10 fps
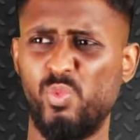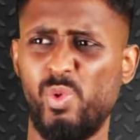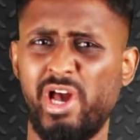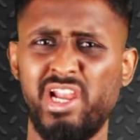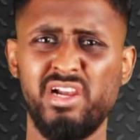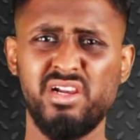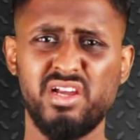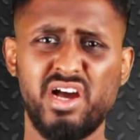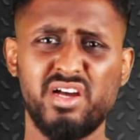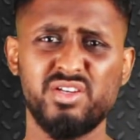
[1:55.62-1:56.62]
Well,
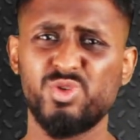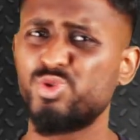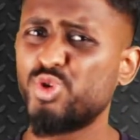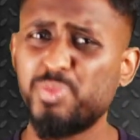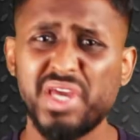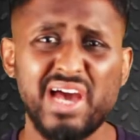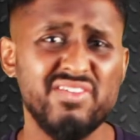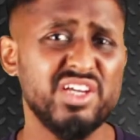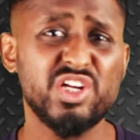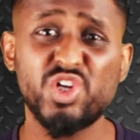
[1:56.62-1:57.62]
you should be
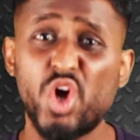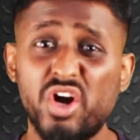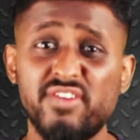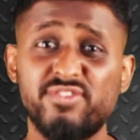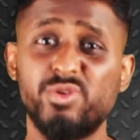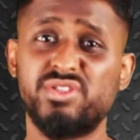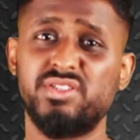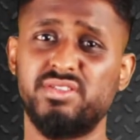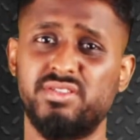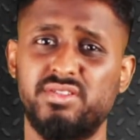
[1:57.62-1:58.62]
having a lot of
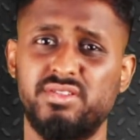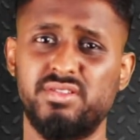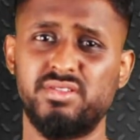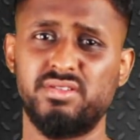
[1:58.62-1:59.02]
questions.